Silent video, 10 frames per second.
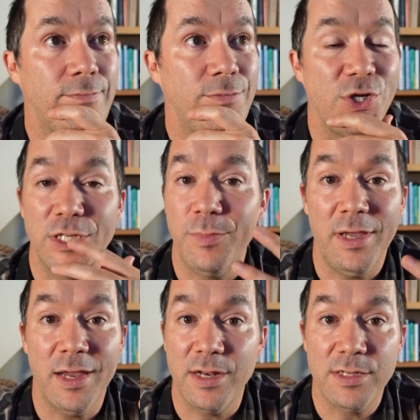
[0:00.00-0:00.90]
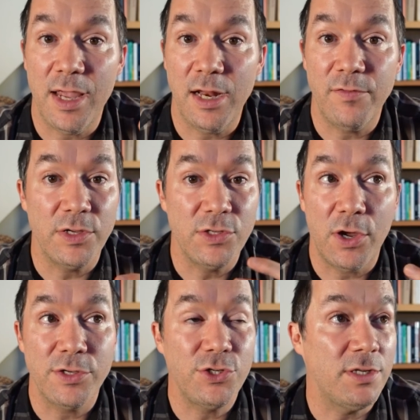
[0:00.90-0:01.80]
just being in a state of
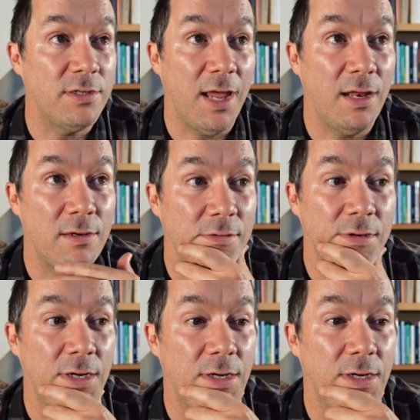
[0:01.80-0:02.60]
exhaustion and